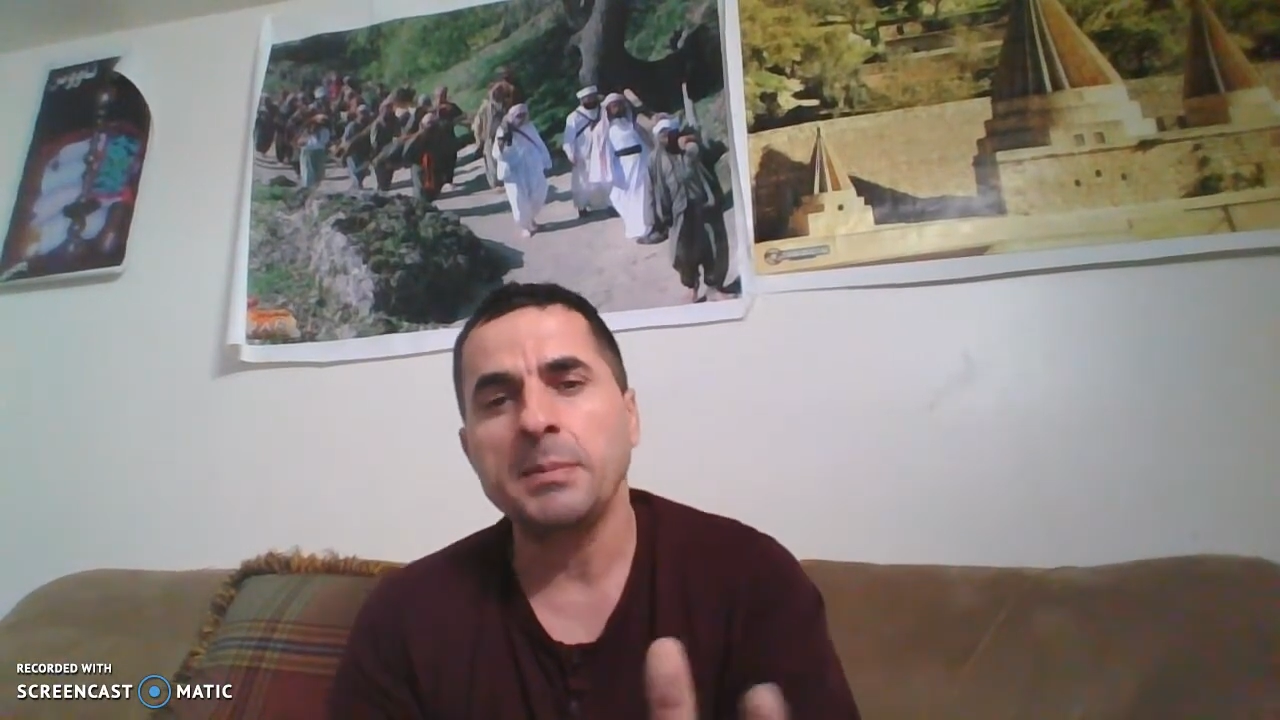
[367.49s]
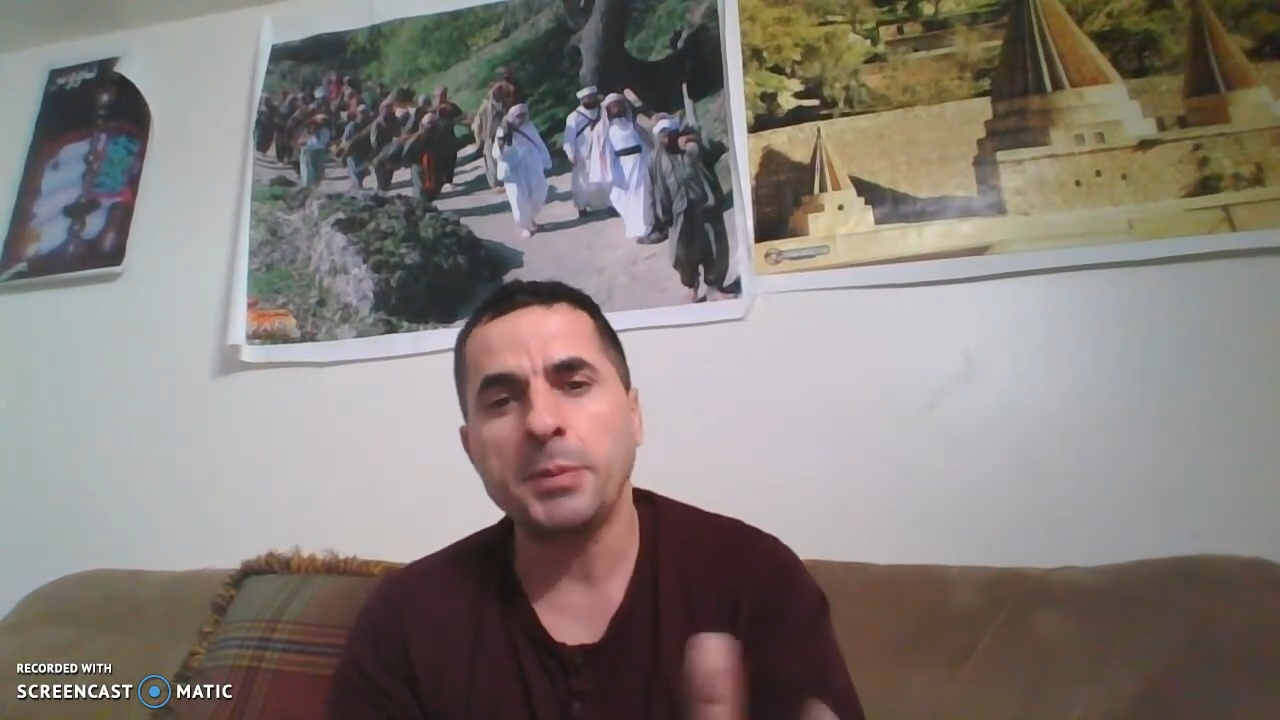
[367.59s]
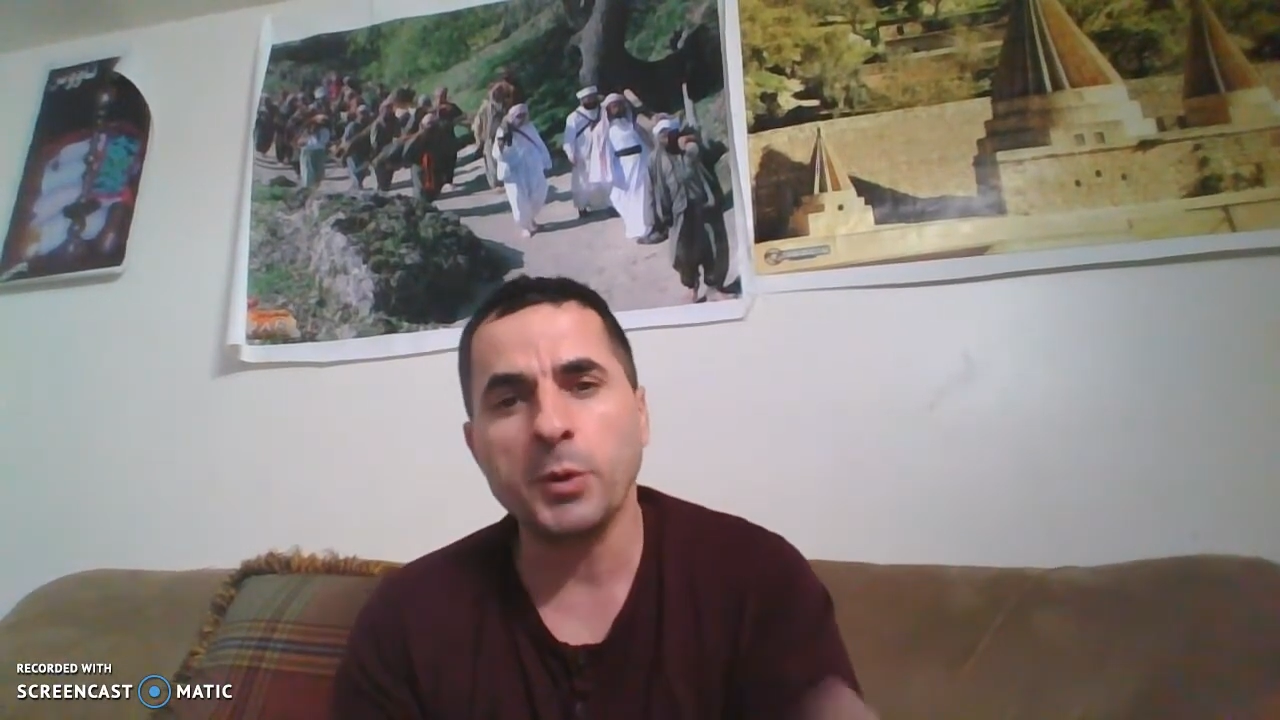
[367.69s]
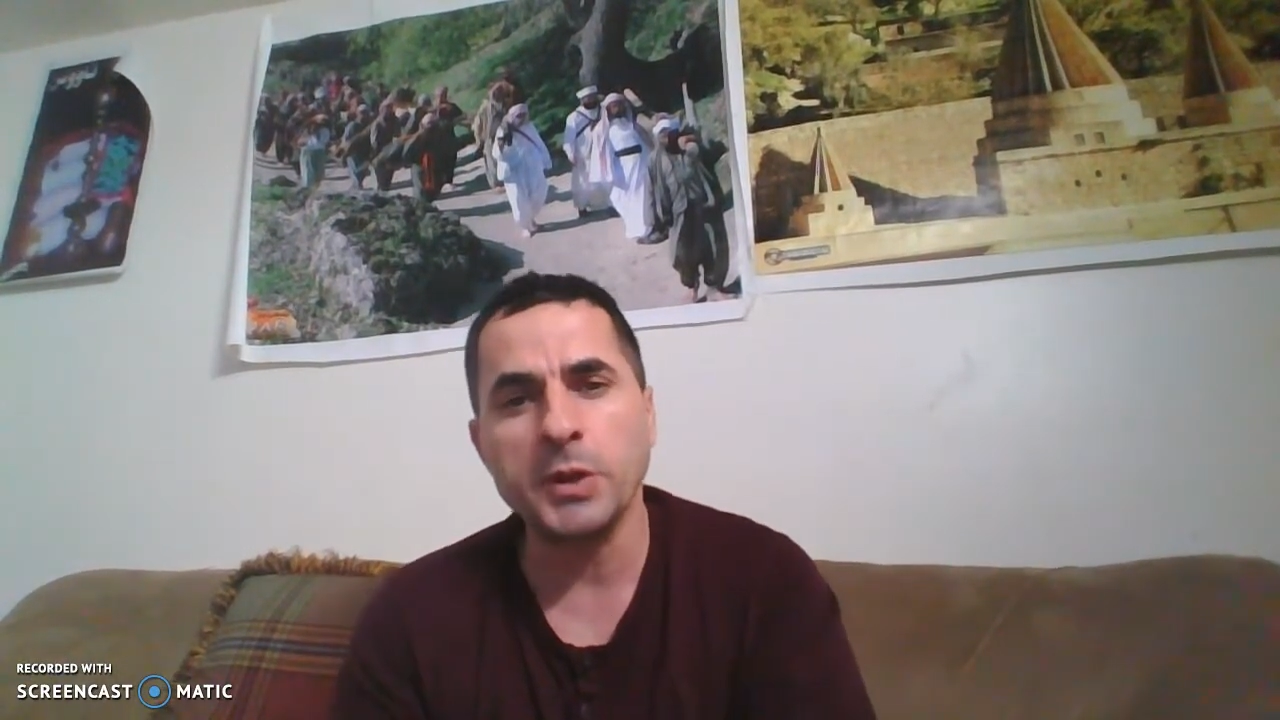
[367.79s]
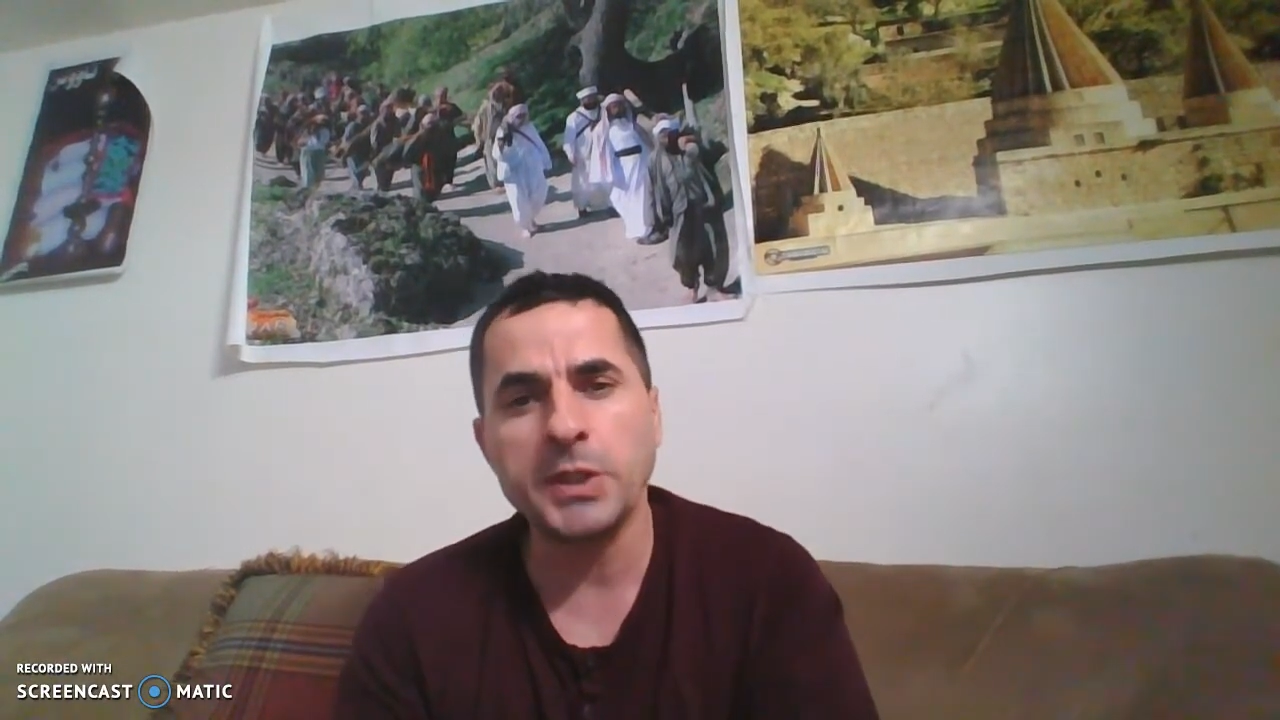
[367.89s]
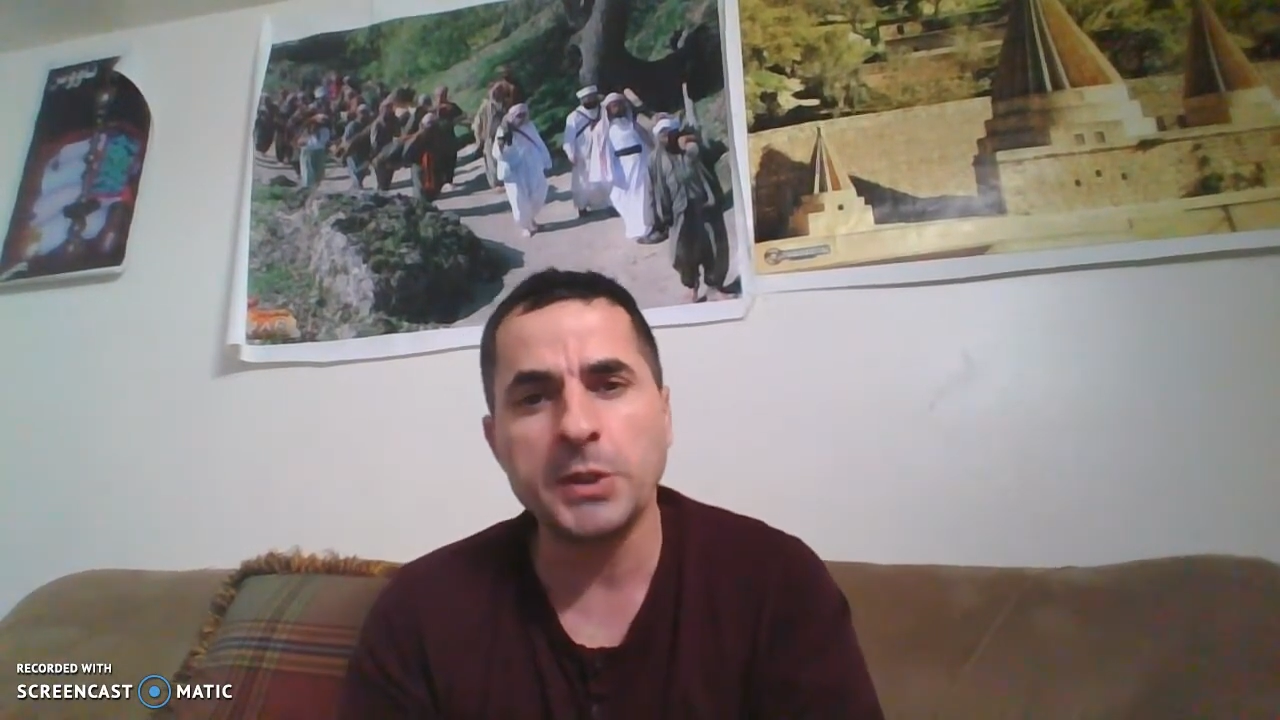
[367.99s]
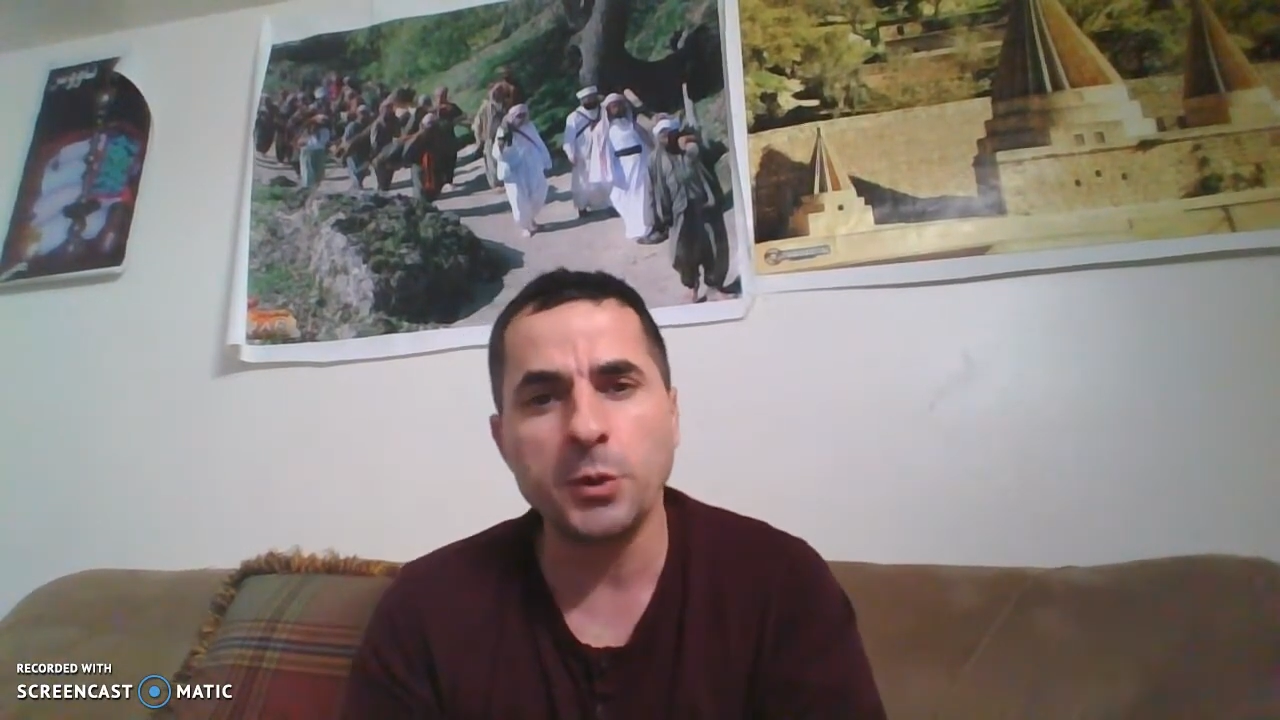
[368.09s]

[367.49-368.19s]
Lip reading: process